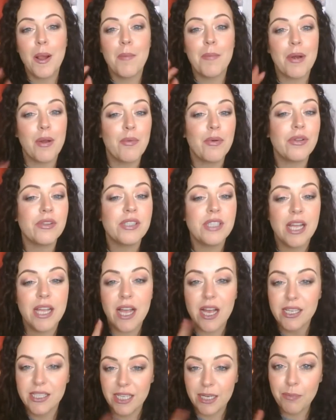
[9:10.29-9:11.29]
But I will
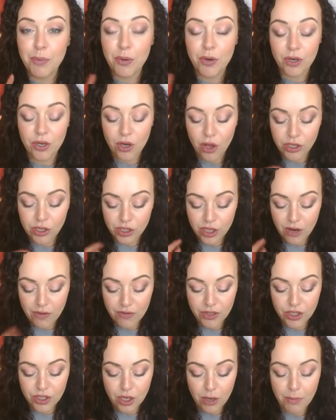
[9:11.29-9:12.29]
say I did put a gloss
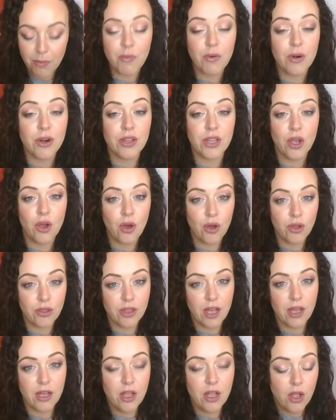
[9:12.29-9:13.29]
over the top of one of the
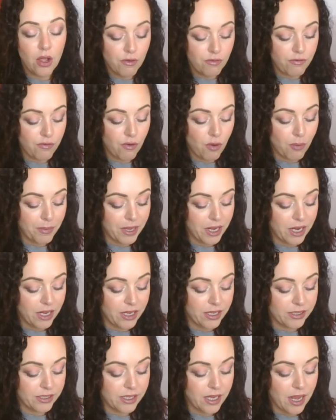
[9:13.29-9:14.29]
other
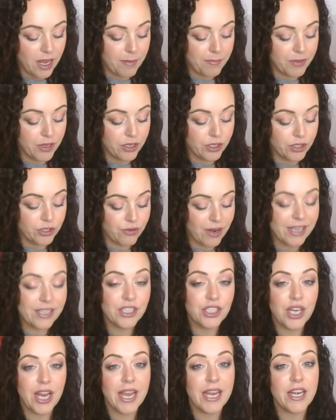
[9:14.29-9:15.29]
formulas, the
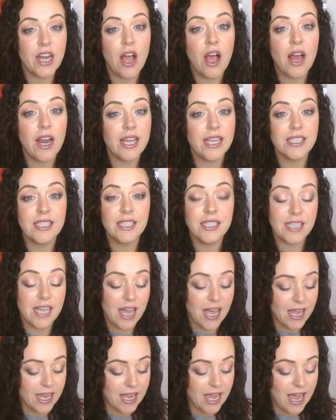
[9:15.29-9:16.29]
Undressed shade, earlier
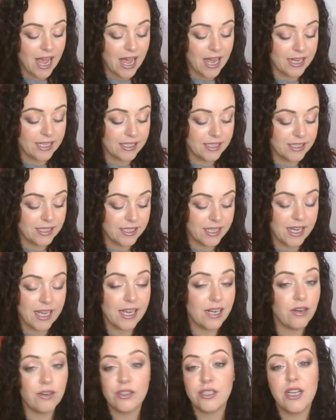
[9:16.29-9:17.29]
today, and
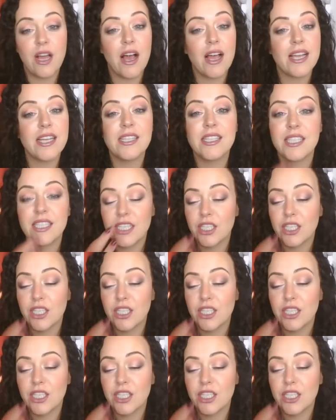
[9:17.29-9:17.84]
it looked nice.